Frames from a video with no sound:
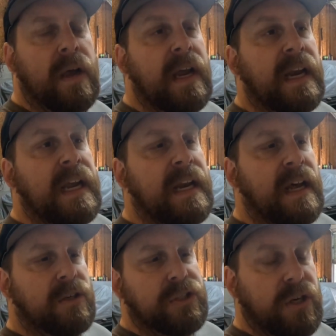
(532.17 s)
and then
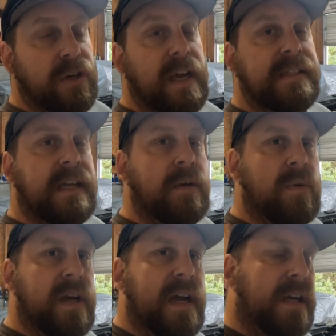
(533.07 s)
I'll show you guys kind of
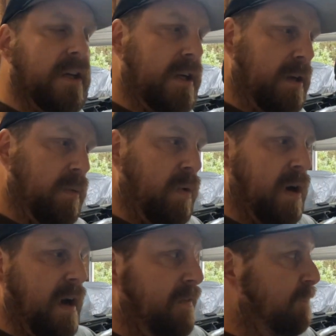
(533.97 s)
what I got cooking and
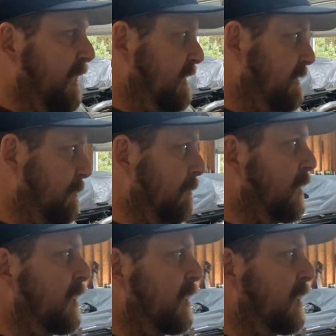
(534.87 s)
where I've made some